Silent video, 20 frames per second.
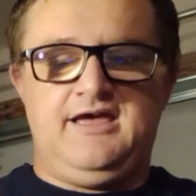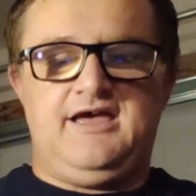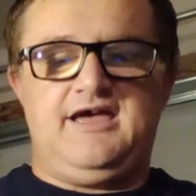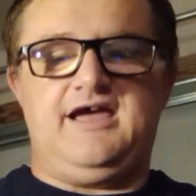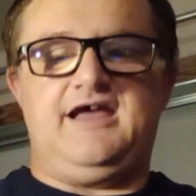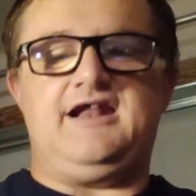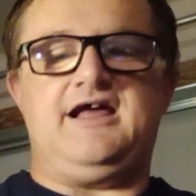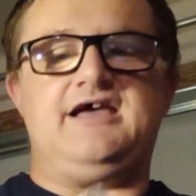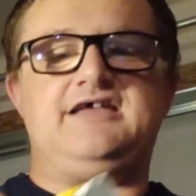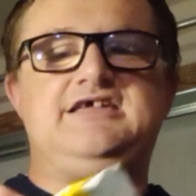
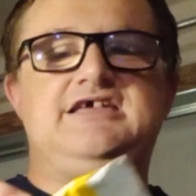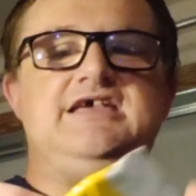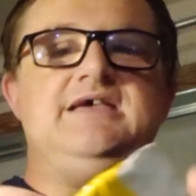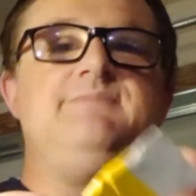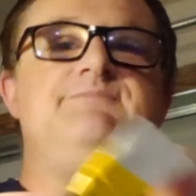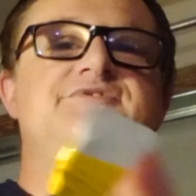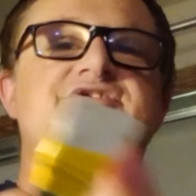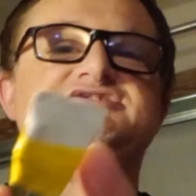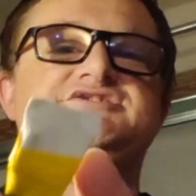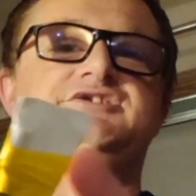And I
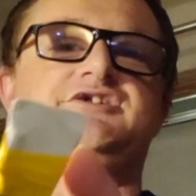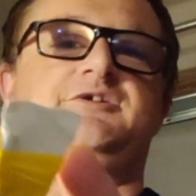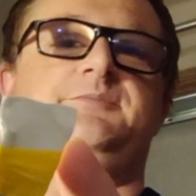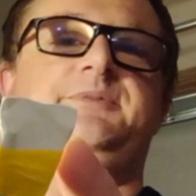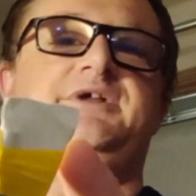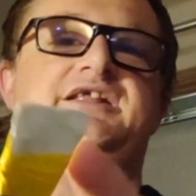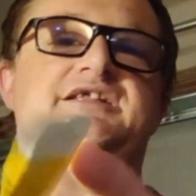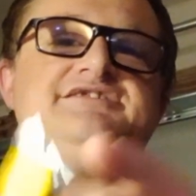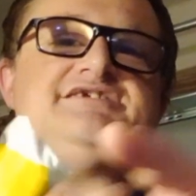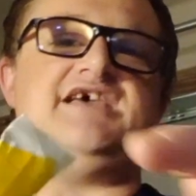keep this little
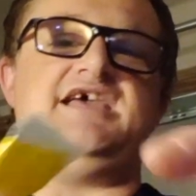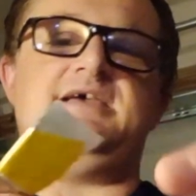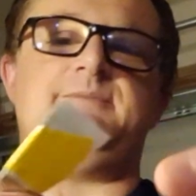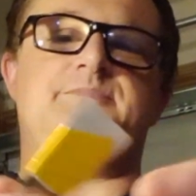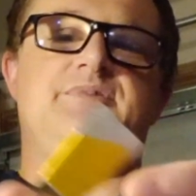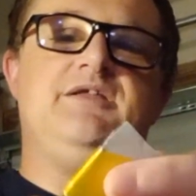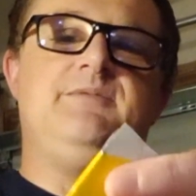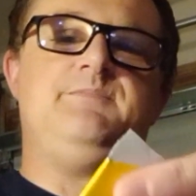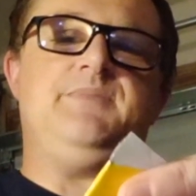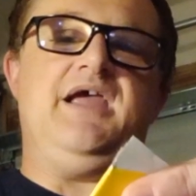bit of
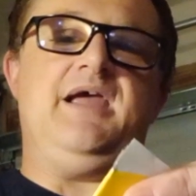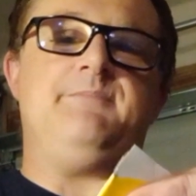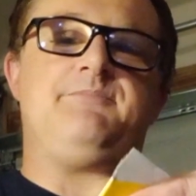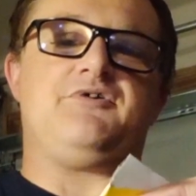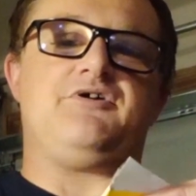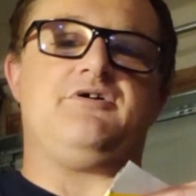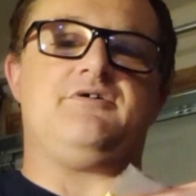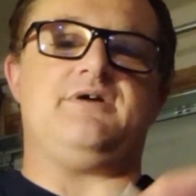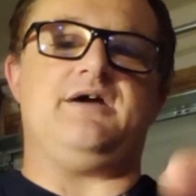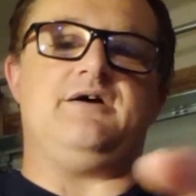tape and
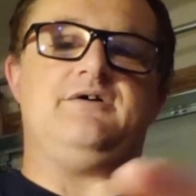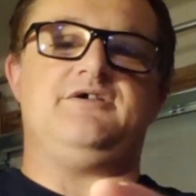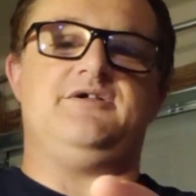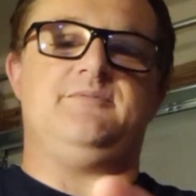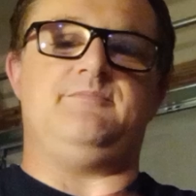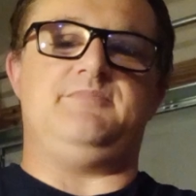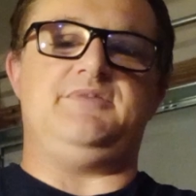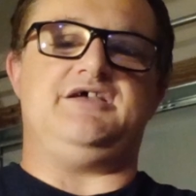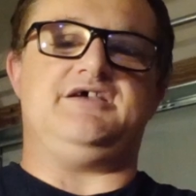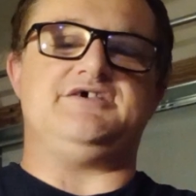paper around
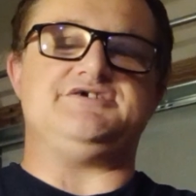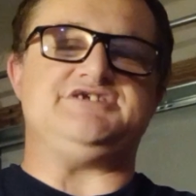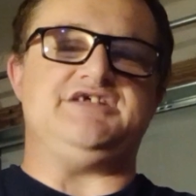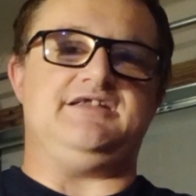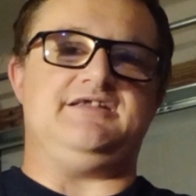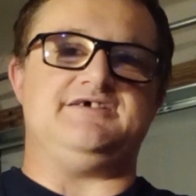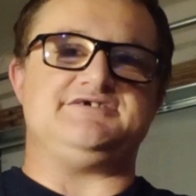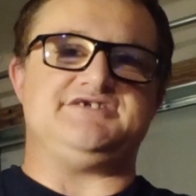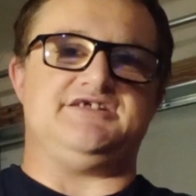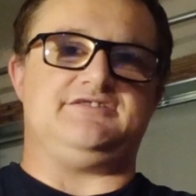them because it
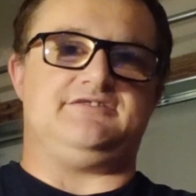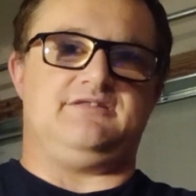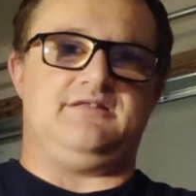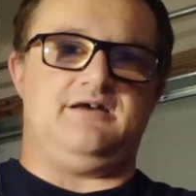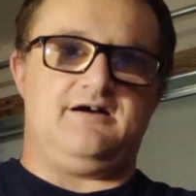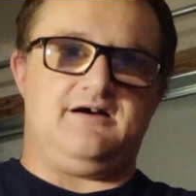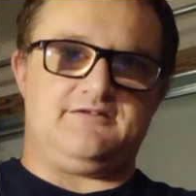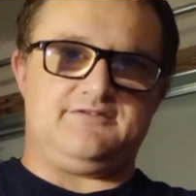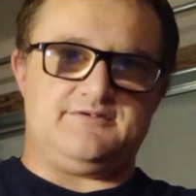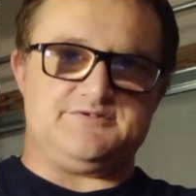doesn't
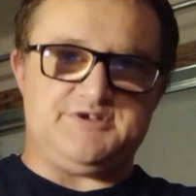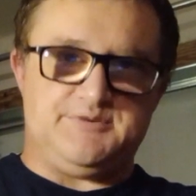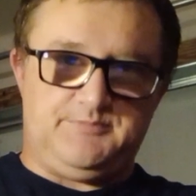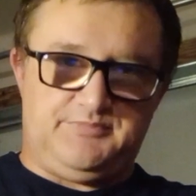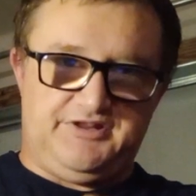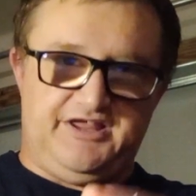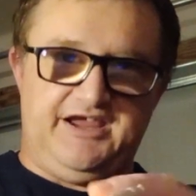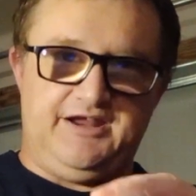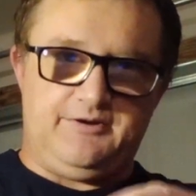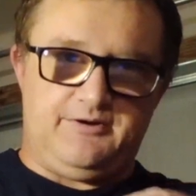lock. There's a
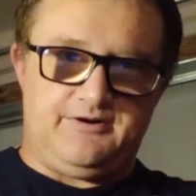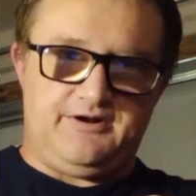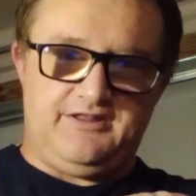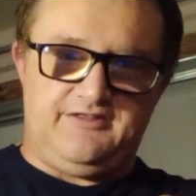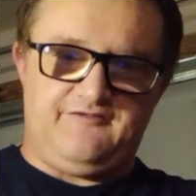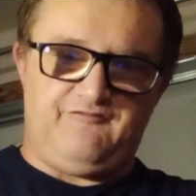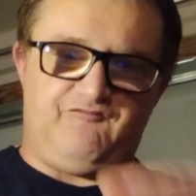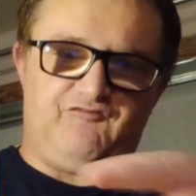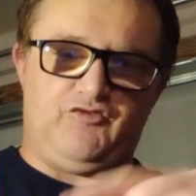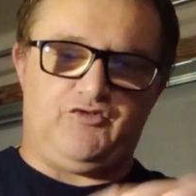blade on it
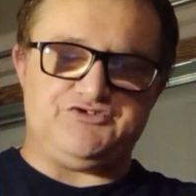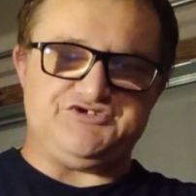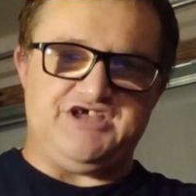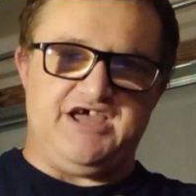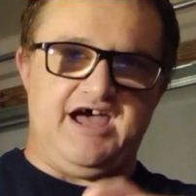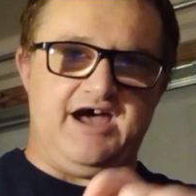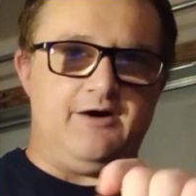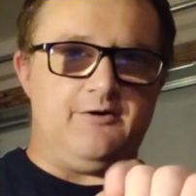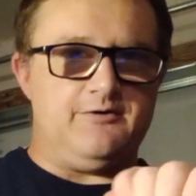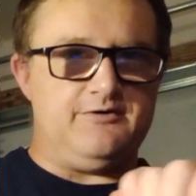that folds
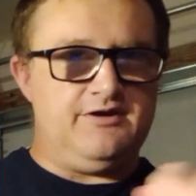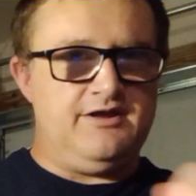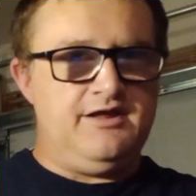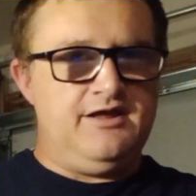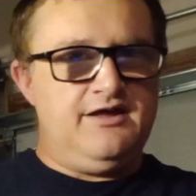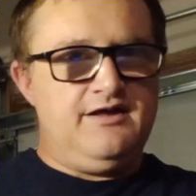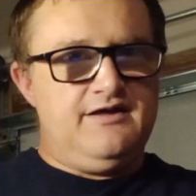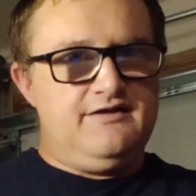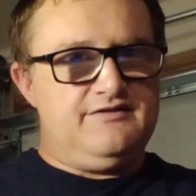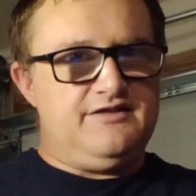out
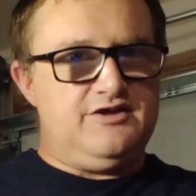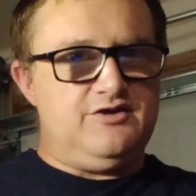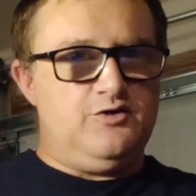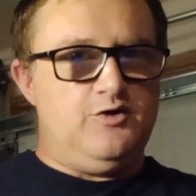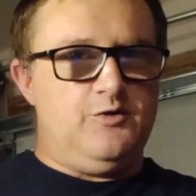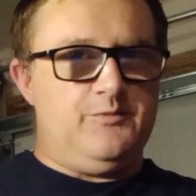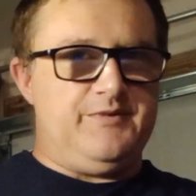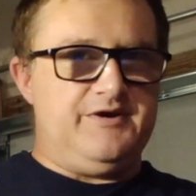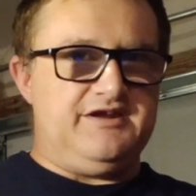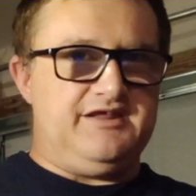that you
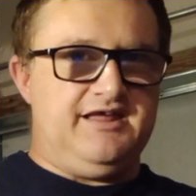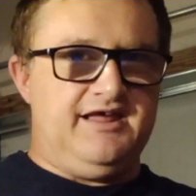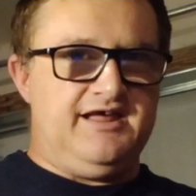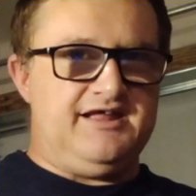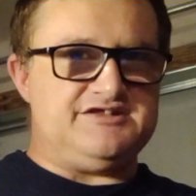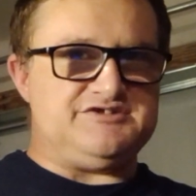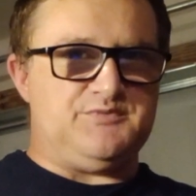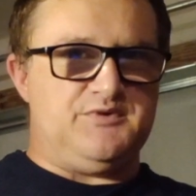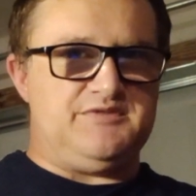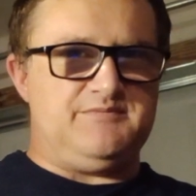open
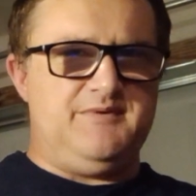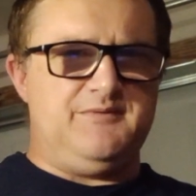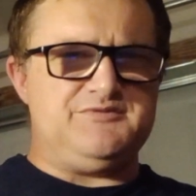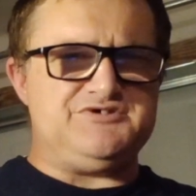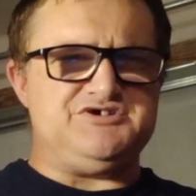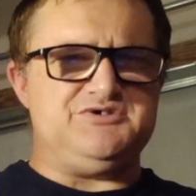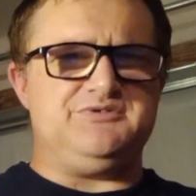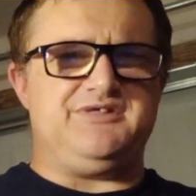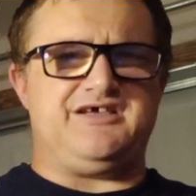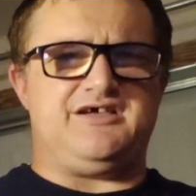cans with. Maybe we
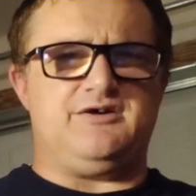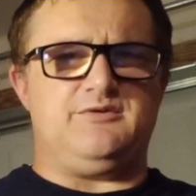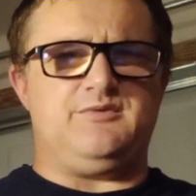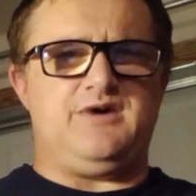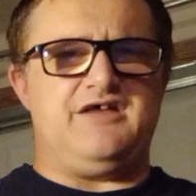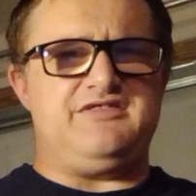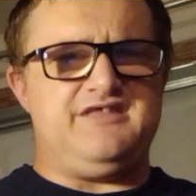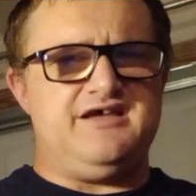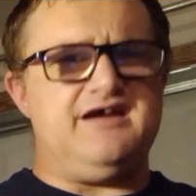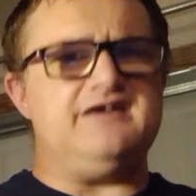should do
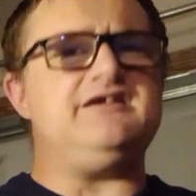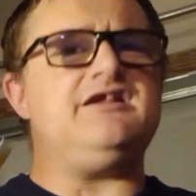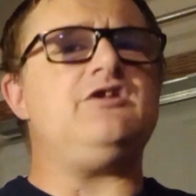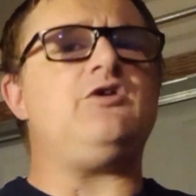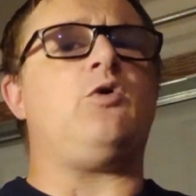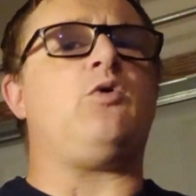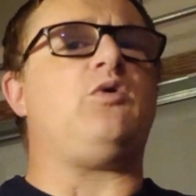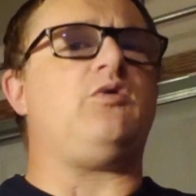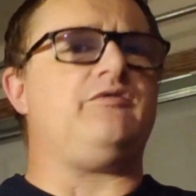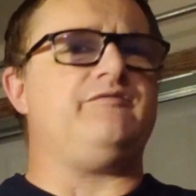I think I did
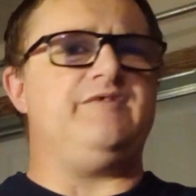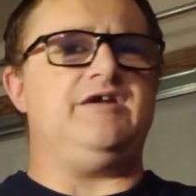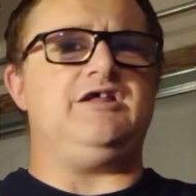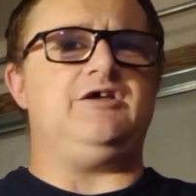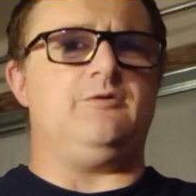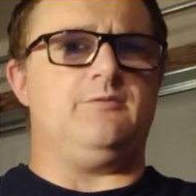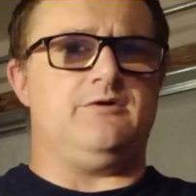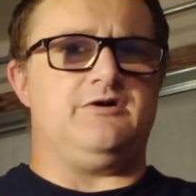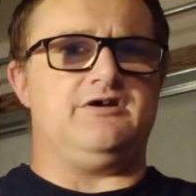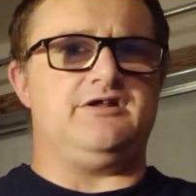a whole
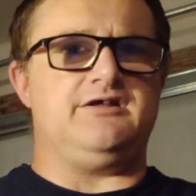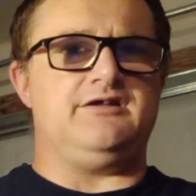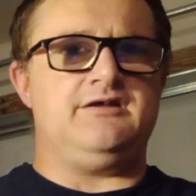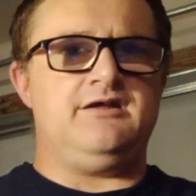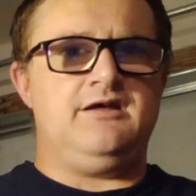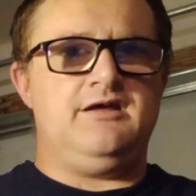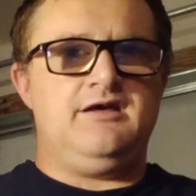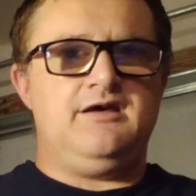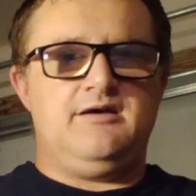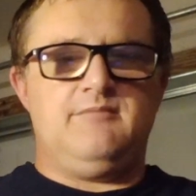video on it,
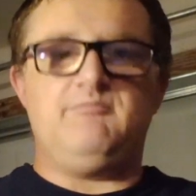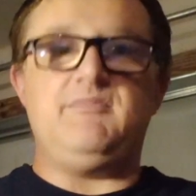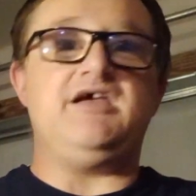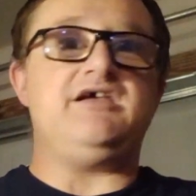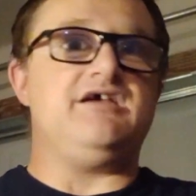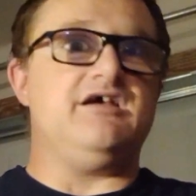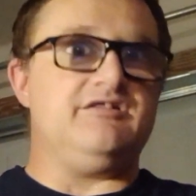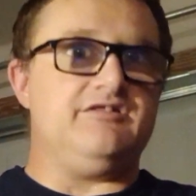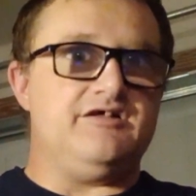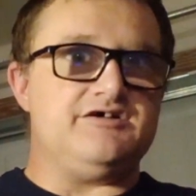
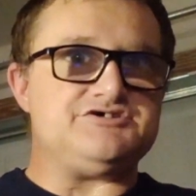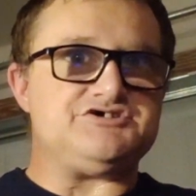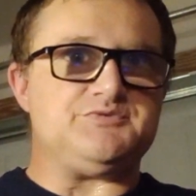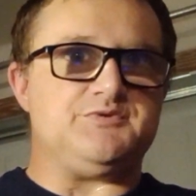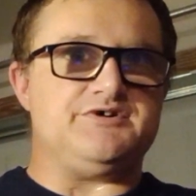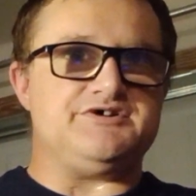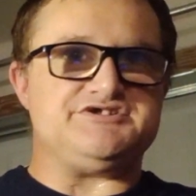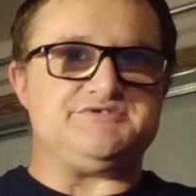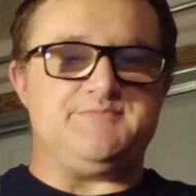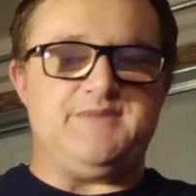making lunch
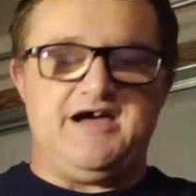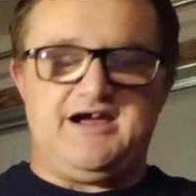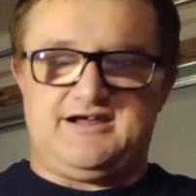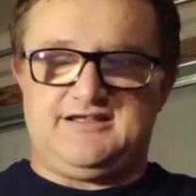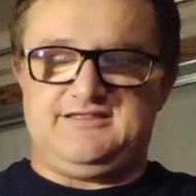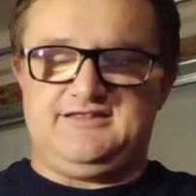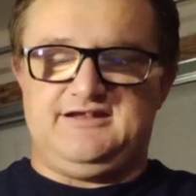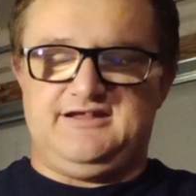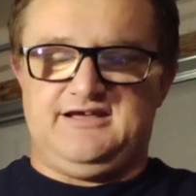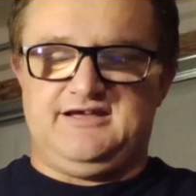once back
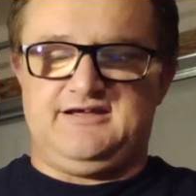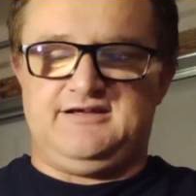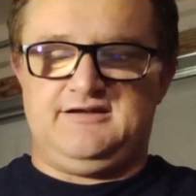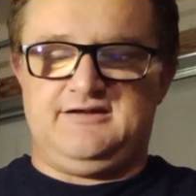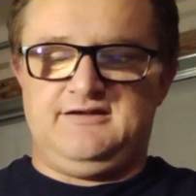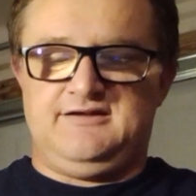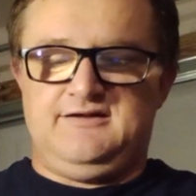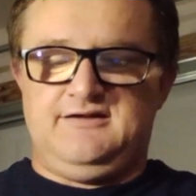in the day.